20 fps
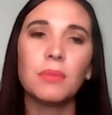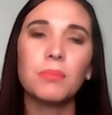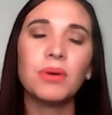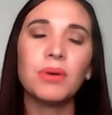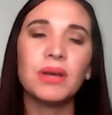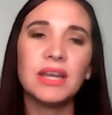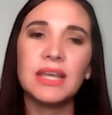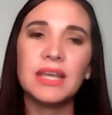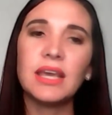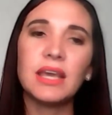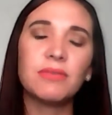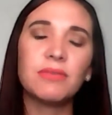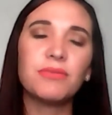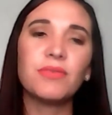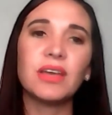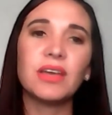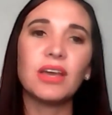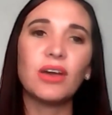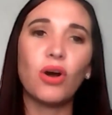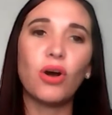but
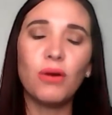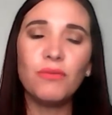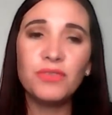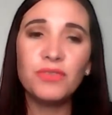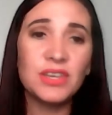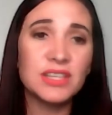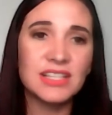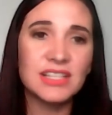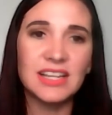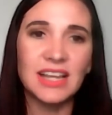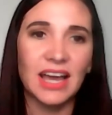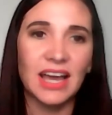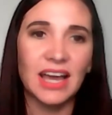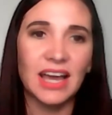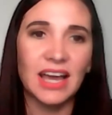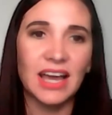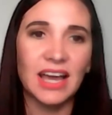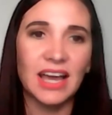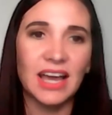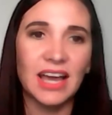he obviously
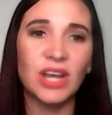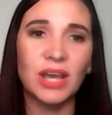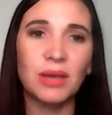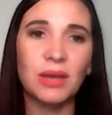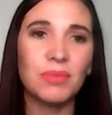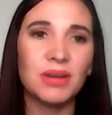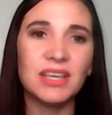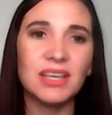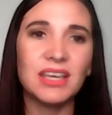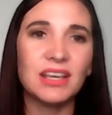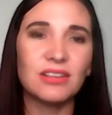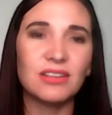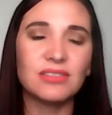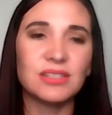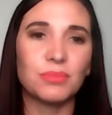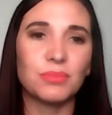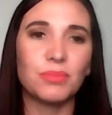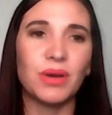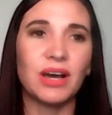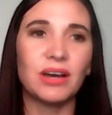had some shame and
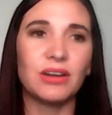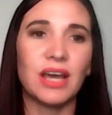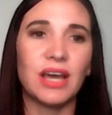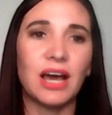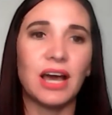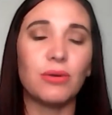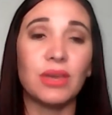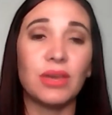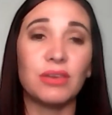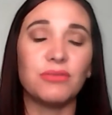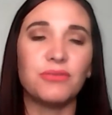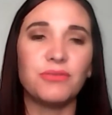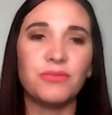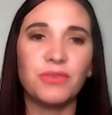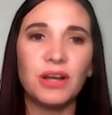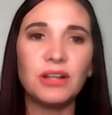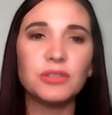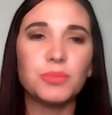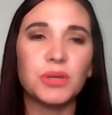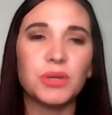guilt about how he
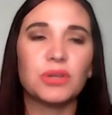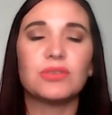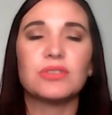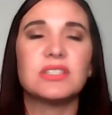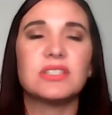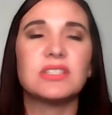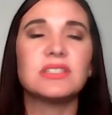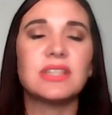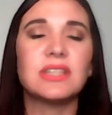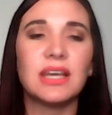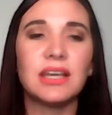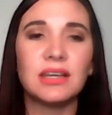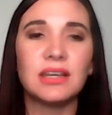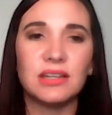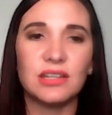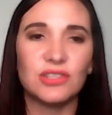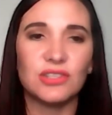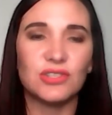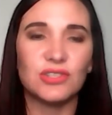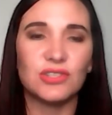felt, because he'd
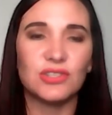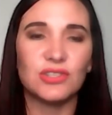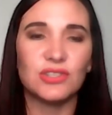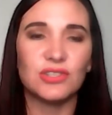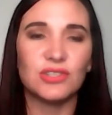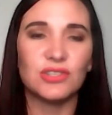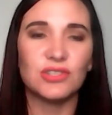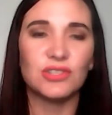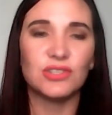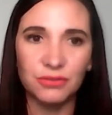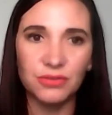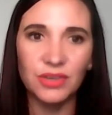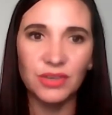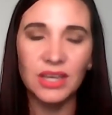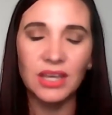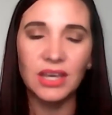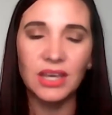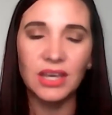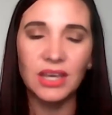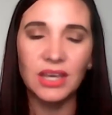taken his own life,
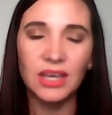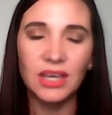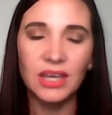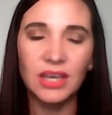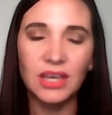and he